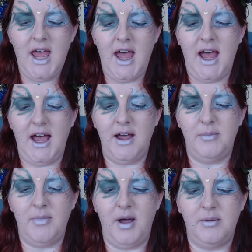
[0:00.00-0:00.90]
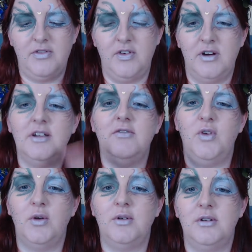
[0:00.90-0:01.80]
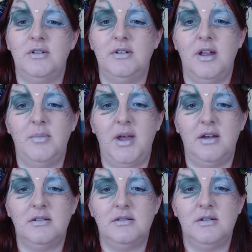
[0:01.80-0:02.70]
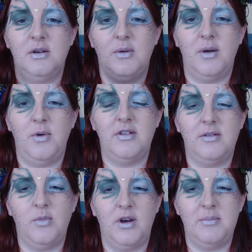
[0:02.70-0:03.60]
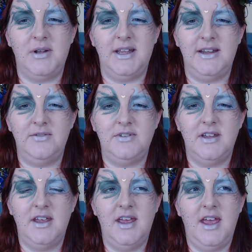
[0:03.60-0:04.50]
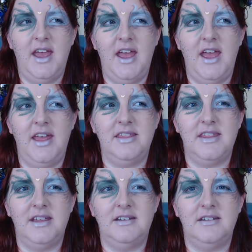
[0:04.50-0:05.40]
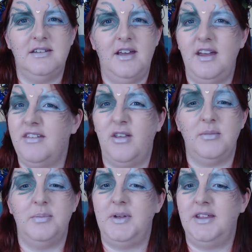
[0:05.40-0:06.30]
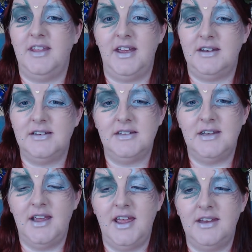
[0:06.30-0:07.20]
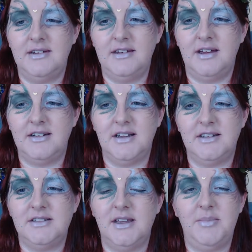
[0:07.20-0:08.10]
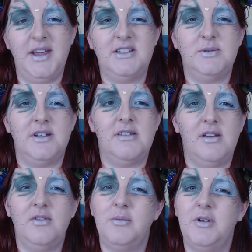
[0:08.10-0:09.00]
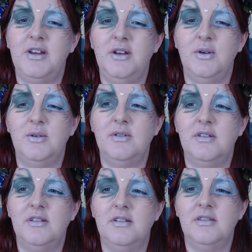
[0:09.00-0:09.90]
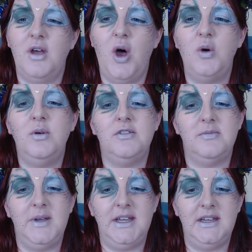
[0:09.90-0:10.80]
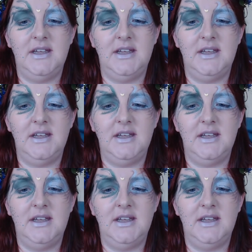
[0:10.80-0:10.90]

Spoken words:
I was very vocal about who I was and what I believed. And then I stopped being that, and I'd like to get back to it so everybody knows the whole of me.